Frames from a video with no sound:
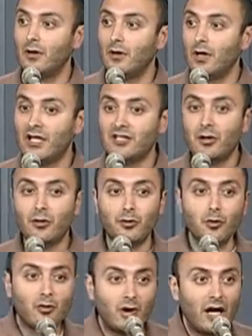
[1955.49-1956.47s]
It's
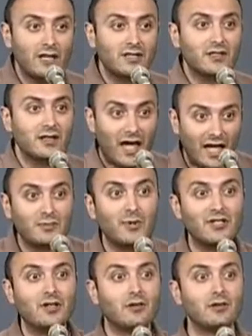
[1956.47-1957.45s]
through Christ. That's my
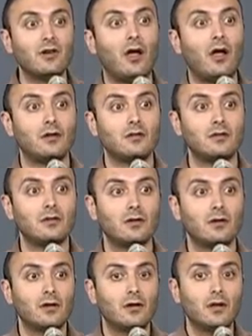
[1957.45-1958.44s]
secret sauce.
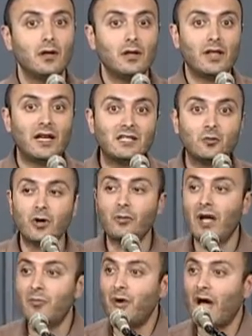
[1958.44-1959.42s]
That's where
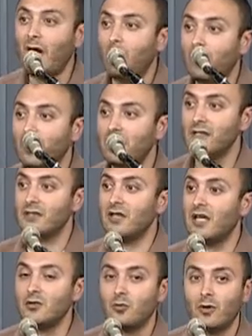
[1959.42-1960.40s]
my power is.
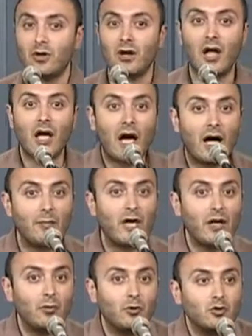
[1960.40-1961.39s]
That's where I'm
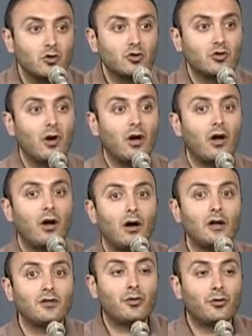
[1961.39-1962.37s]
able to draw
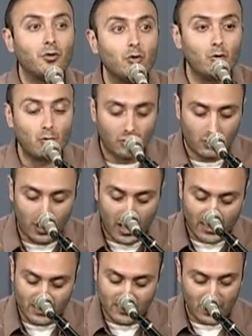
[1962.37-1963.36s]
on through
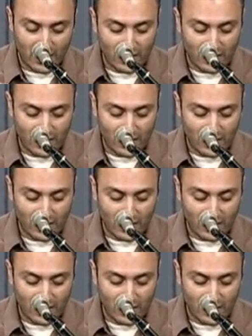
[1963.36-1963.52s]
Christ.